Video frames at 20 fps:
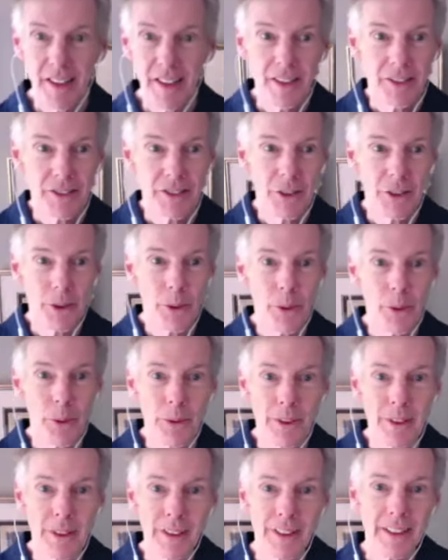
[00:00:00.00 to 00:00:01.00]
So
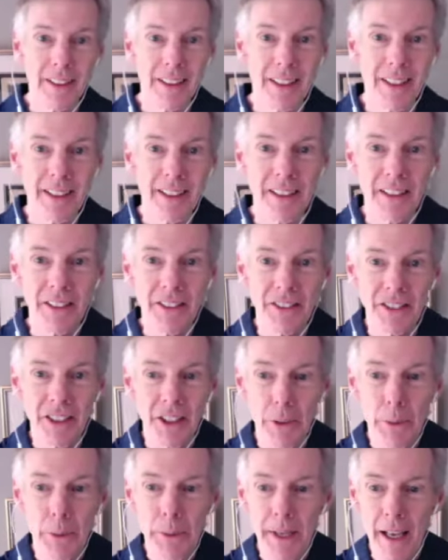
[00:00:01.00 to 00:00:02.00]
does
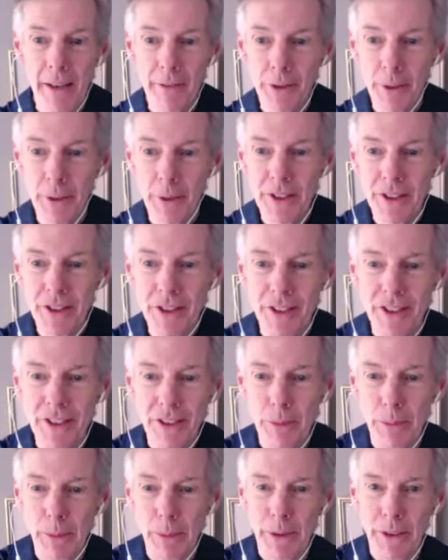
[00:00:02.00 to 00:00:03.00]
anyone have questions
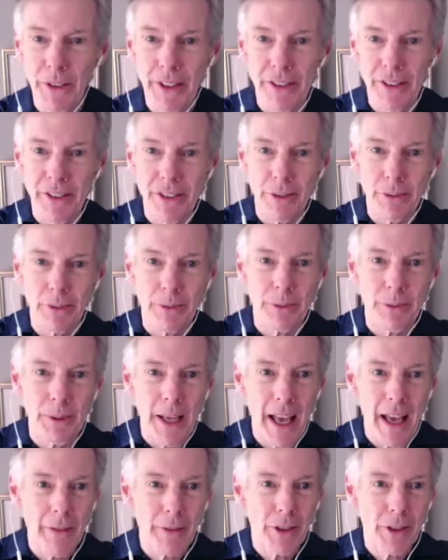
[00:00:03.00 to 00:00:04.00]
about things that we
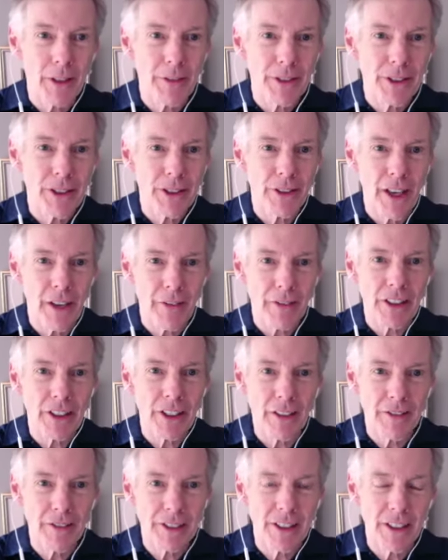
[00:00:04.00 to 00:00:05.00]
have covered or haven't
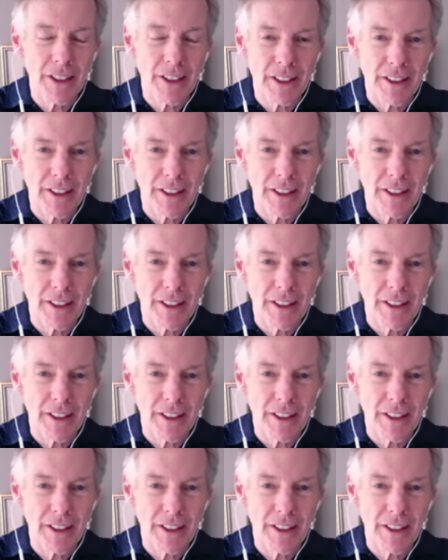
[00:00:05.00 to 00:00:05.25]
covered?